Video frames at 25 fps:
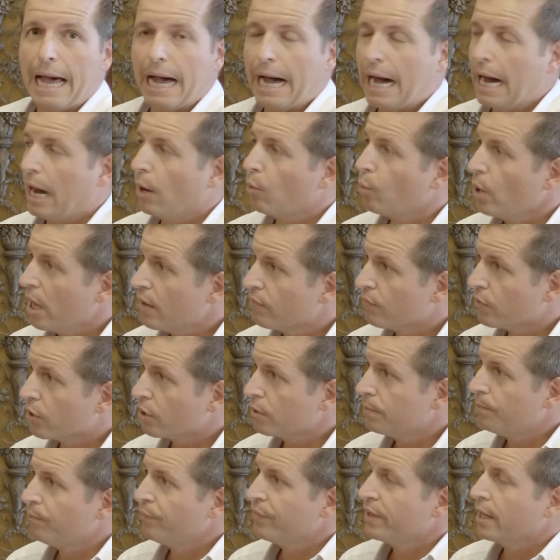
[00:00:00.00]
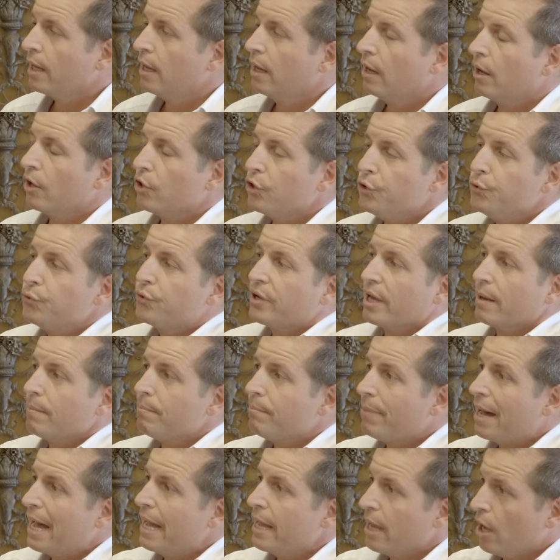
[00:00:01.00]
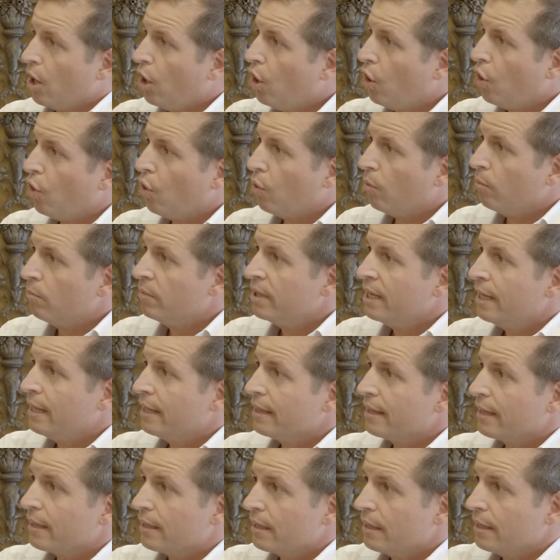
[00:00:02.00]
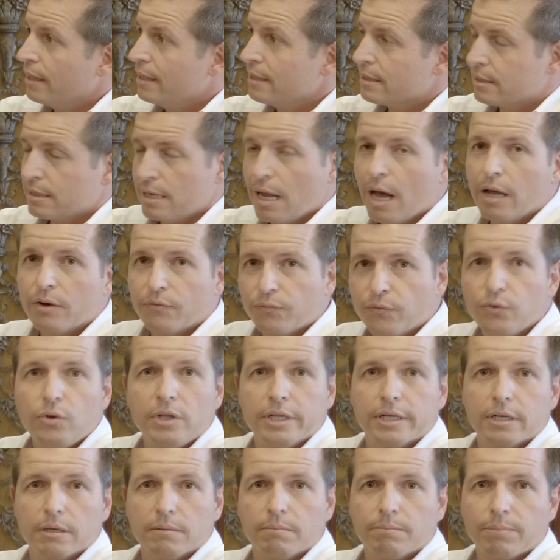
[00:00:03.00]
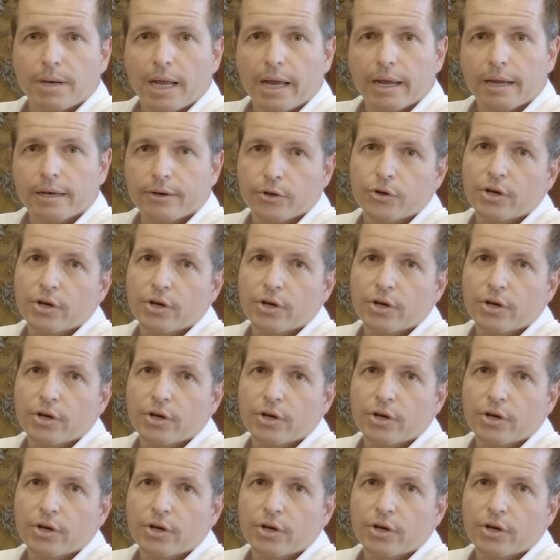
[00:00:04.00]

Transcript: However, you can buy a home that is not fully compliant.